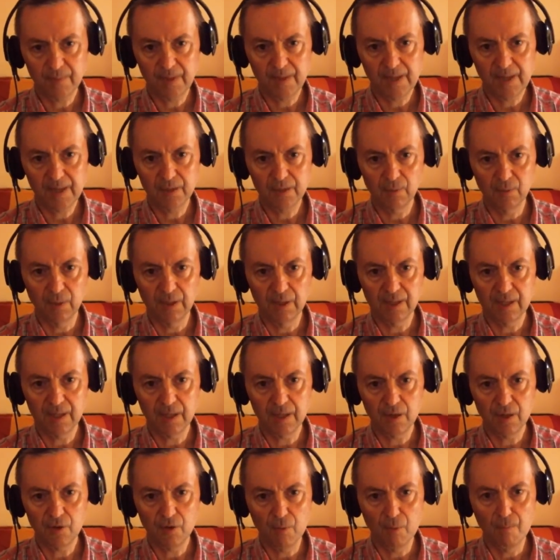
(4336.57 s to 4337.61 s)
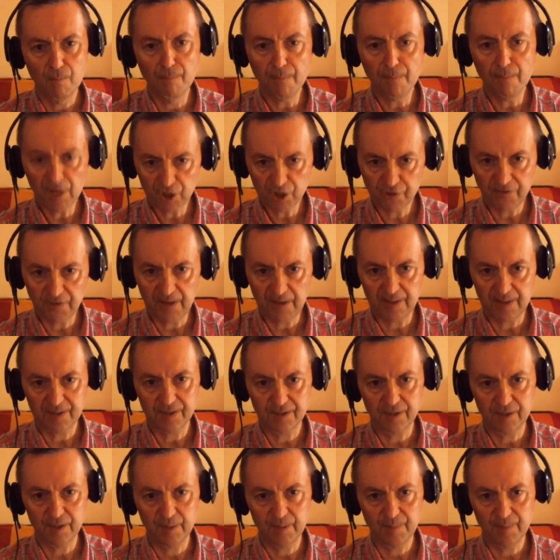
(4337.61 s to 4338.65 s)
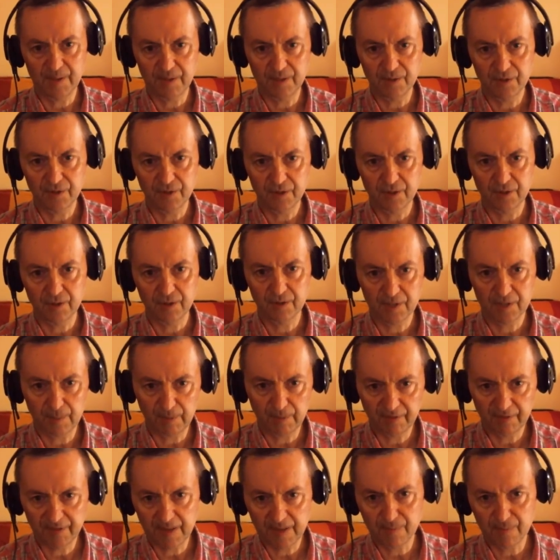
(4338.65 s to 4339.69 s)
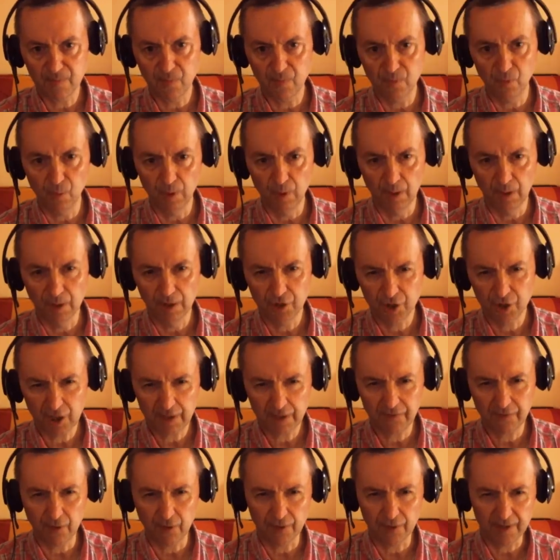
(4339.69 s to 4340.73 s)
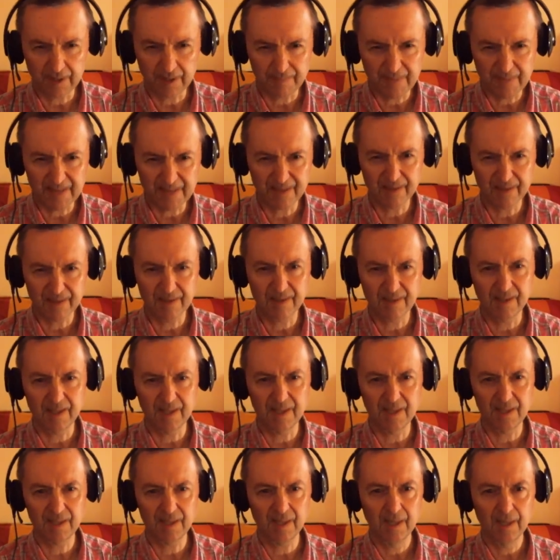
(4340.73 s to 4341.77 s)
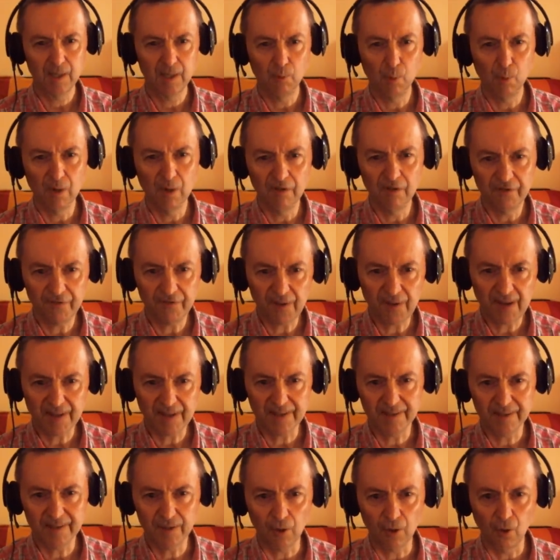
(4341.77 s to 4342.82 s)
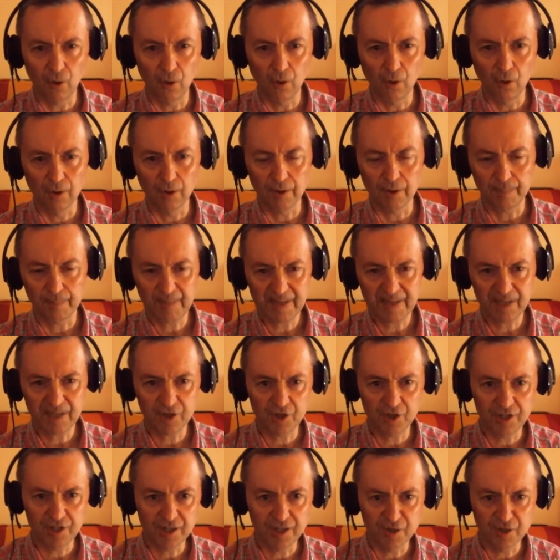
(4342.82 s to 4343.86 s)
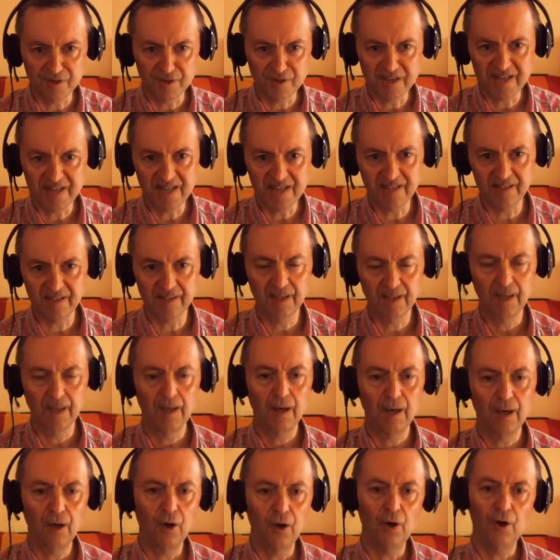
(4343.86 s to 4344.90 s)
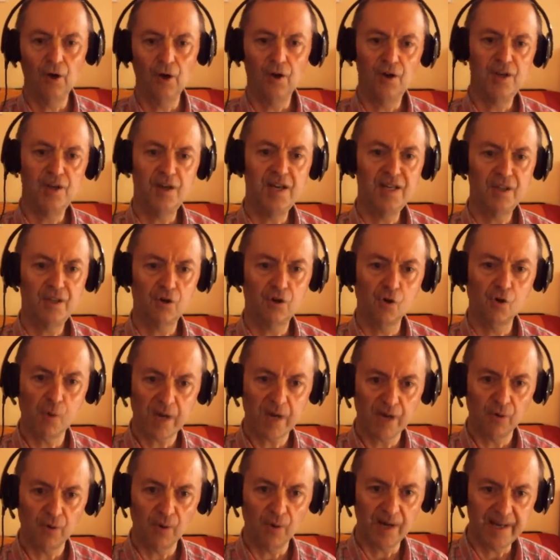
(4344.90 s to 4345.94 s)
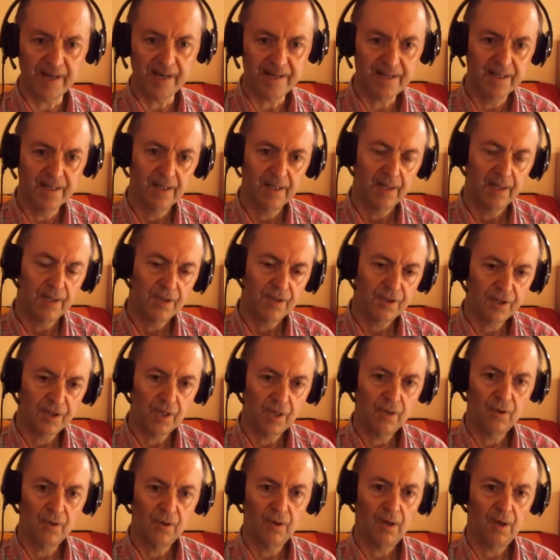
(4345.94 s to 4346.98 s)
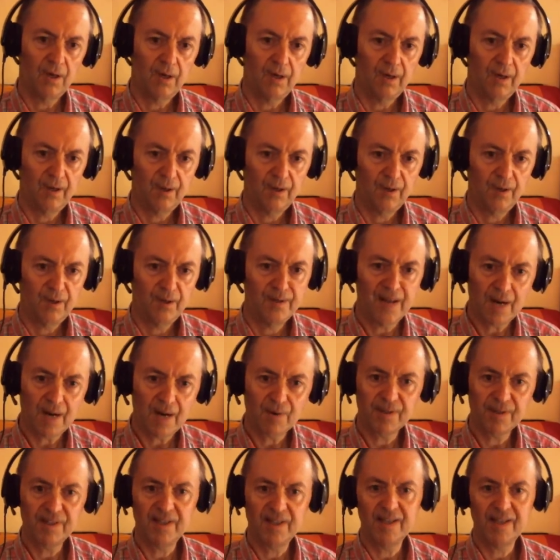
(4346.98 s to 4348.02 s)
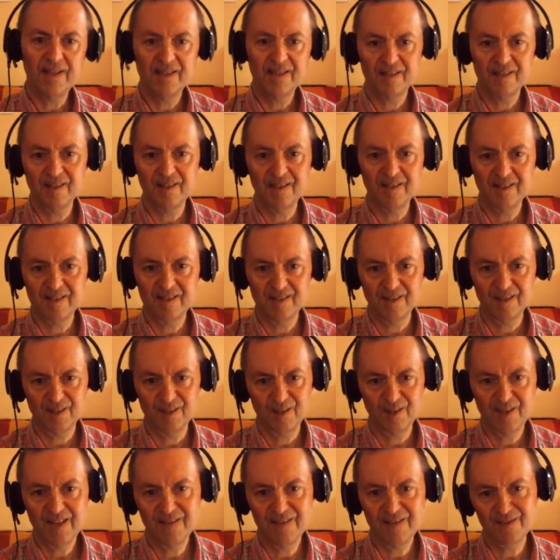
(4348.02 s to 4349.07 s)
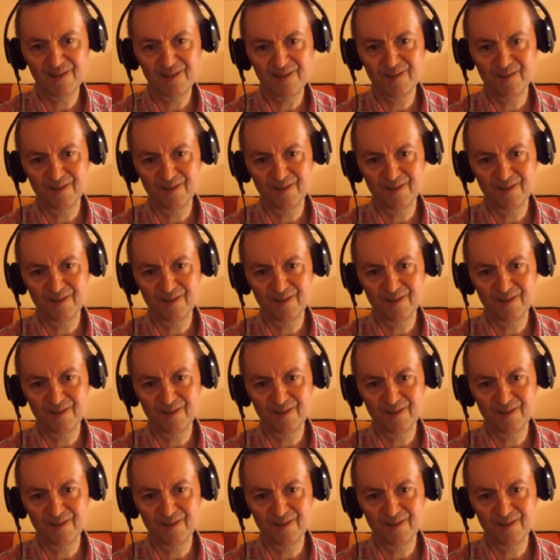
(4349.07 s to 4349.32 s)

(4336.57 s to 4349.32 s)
it will go much faster because some of them will check for the dependencies, will find all the packages you need uh, in a quick way. So uh, nowadays it's uh, even